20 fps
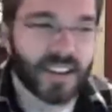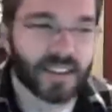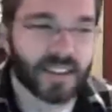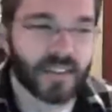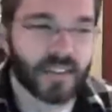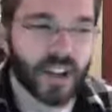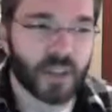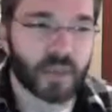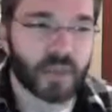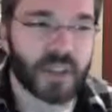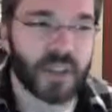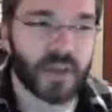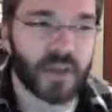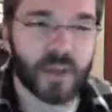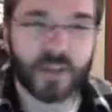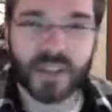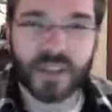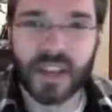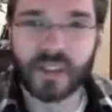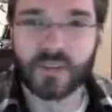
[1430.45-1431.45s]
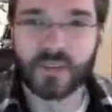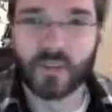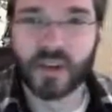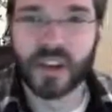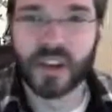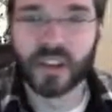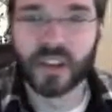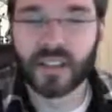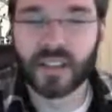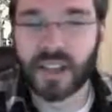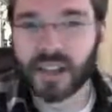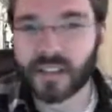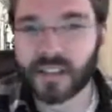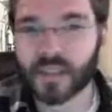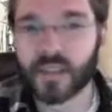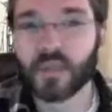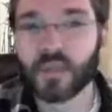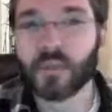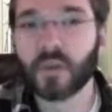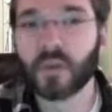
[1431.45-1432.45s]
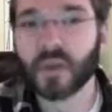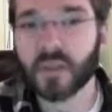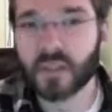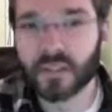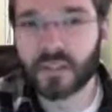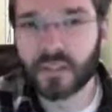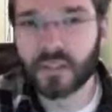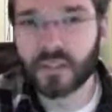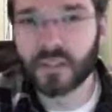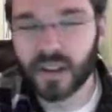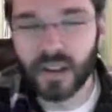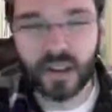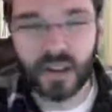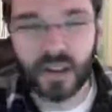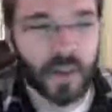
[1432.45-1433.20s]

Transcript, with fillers: developing a website for a like a snowboard uh,